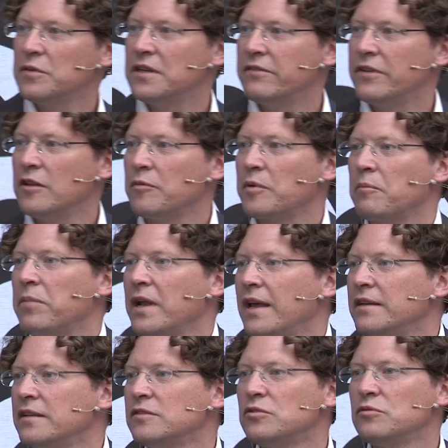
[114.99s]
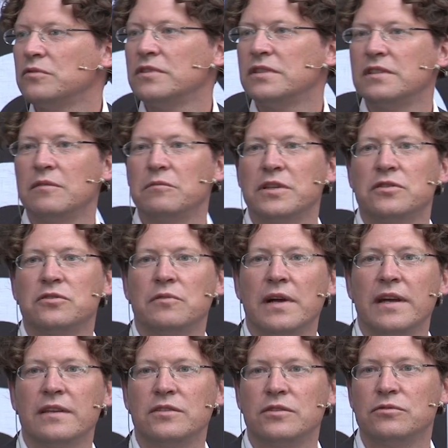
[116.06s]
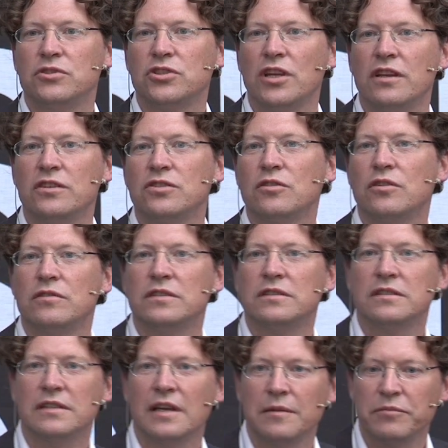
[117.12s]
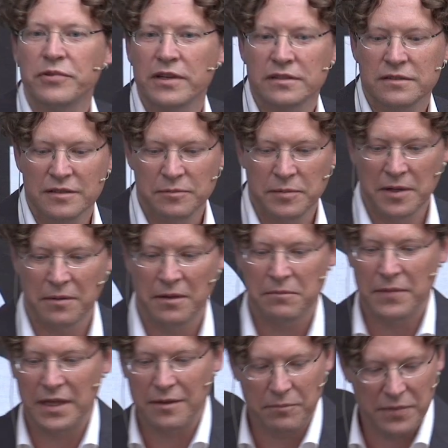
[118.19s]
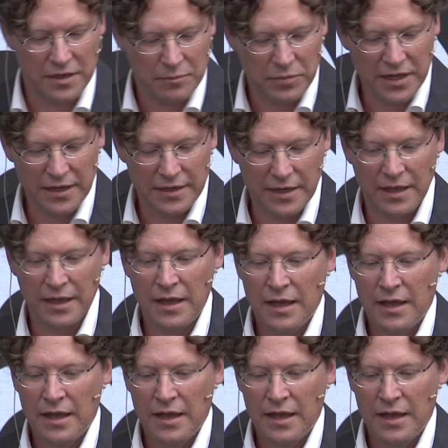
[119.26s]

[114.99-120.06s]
we are developing planning tools and we are trying to change current design practice by making better planning,